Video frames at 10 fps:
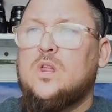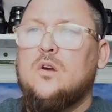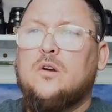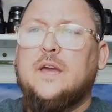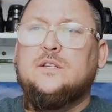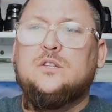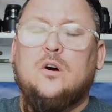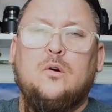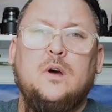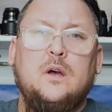Okay,
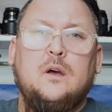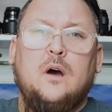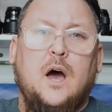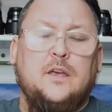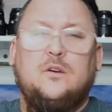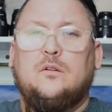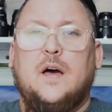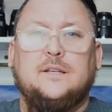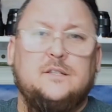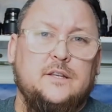so
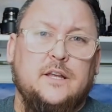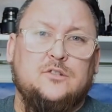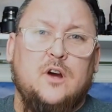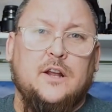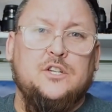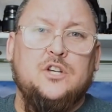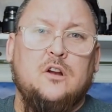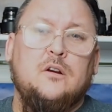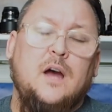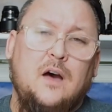utilizes the electronic
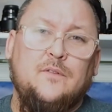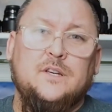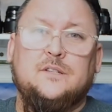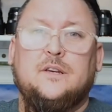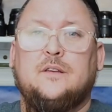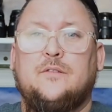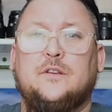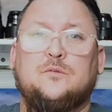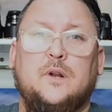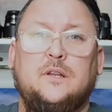shutter, obviously, and
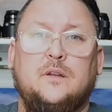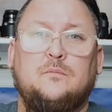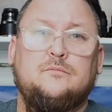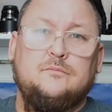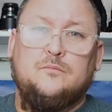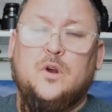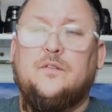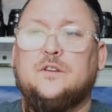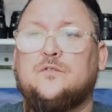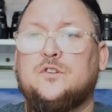that's what it did
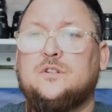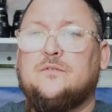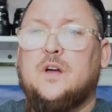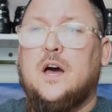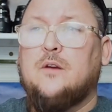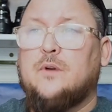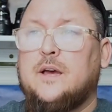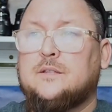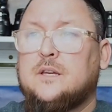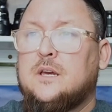previous version of the high
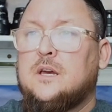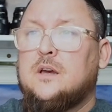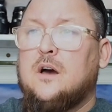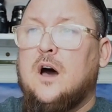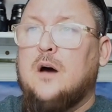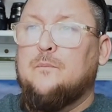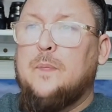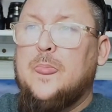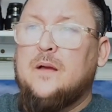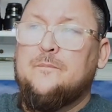res.
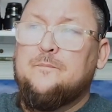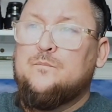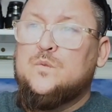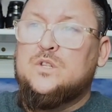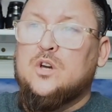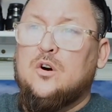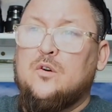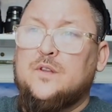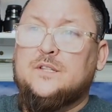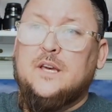So
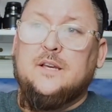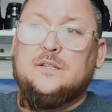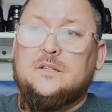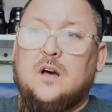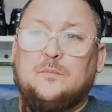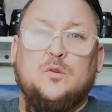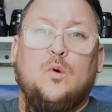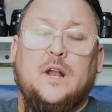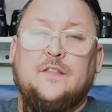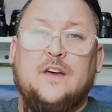this says up to
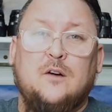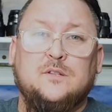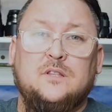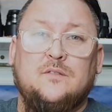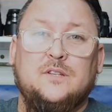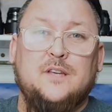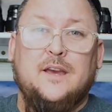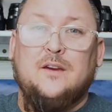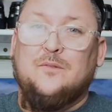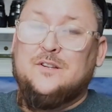1/8000th of a
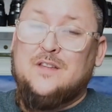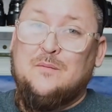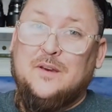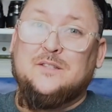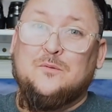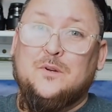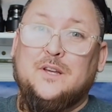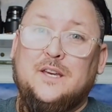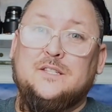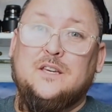second, which that makes it really
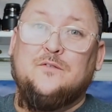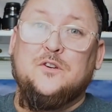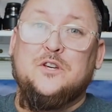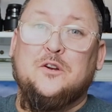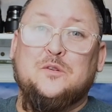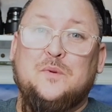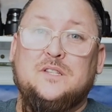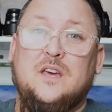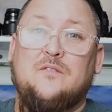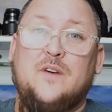easy. If your shutter speed's
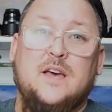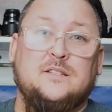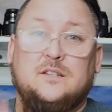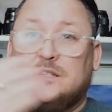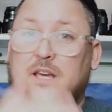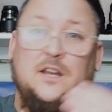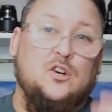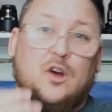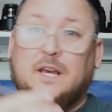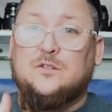that fast, it just kind of
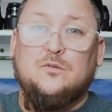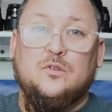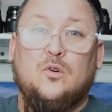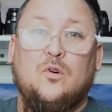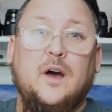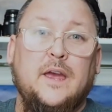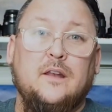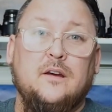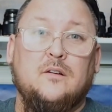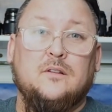cranks through the whole
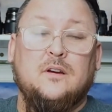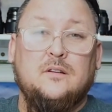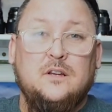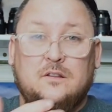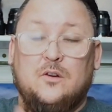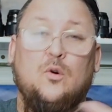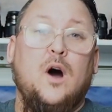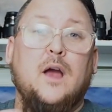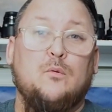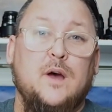handheld, the whole
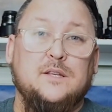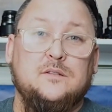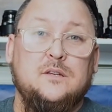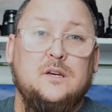high res